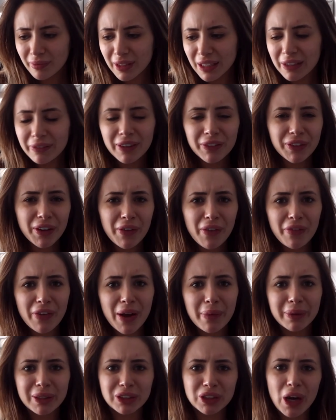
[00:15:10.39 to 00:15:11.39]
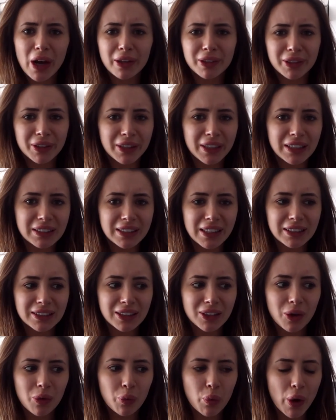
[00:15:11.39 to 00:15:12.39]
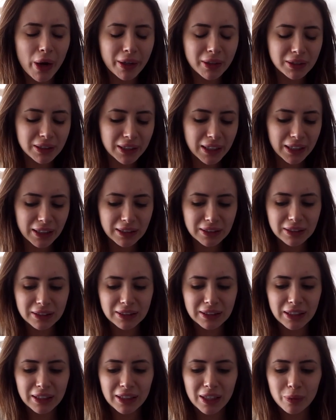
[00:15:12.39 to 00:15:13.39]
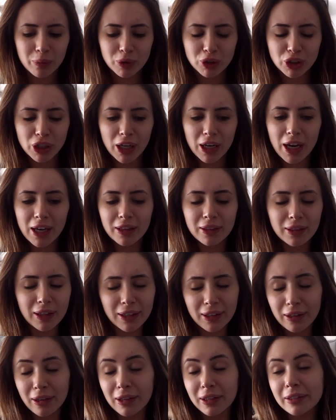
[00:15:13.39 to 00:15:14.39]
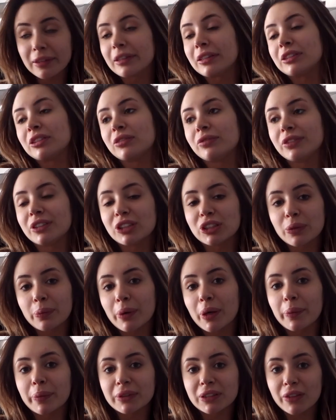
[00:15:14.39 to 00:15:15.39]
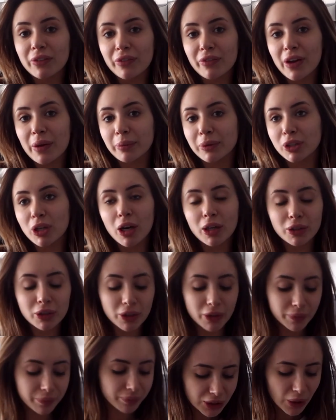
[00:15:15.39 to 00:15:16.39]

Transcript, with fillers: even if you have a family doctor, it takes like a while to get in to see them, which I think defeats the purpose of a family doctor.